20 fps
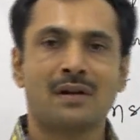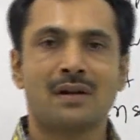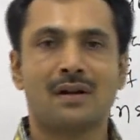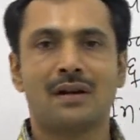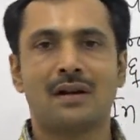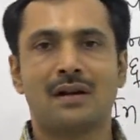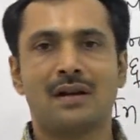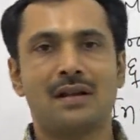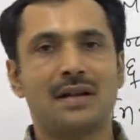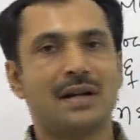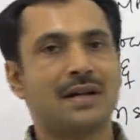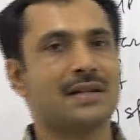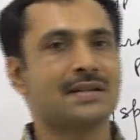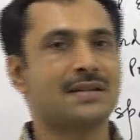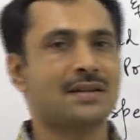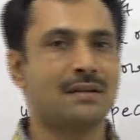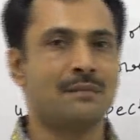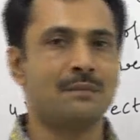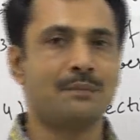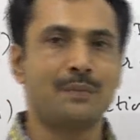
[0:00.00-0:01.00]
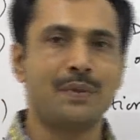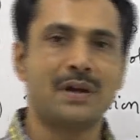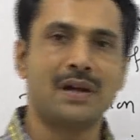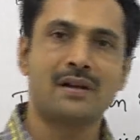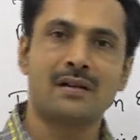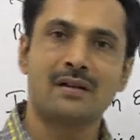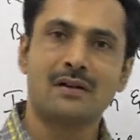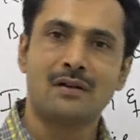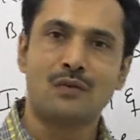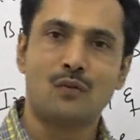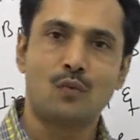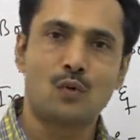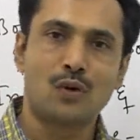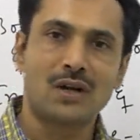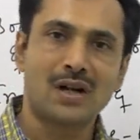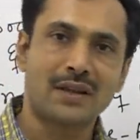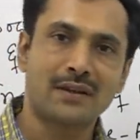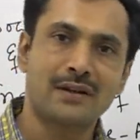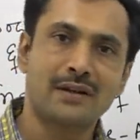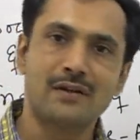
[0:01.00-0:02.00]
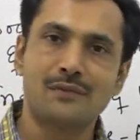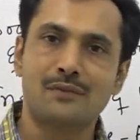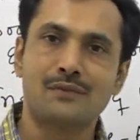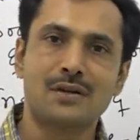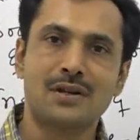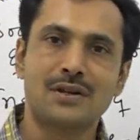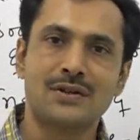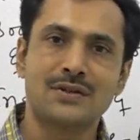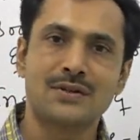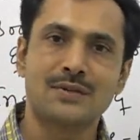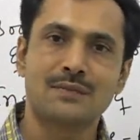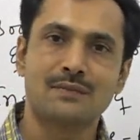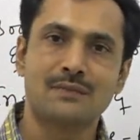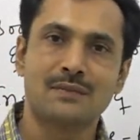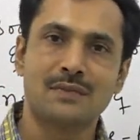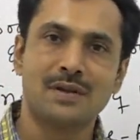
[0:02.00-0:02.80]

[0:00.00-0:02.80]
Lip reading: let us compare what are the difference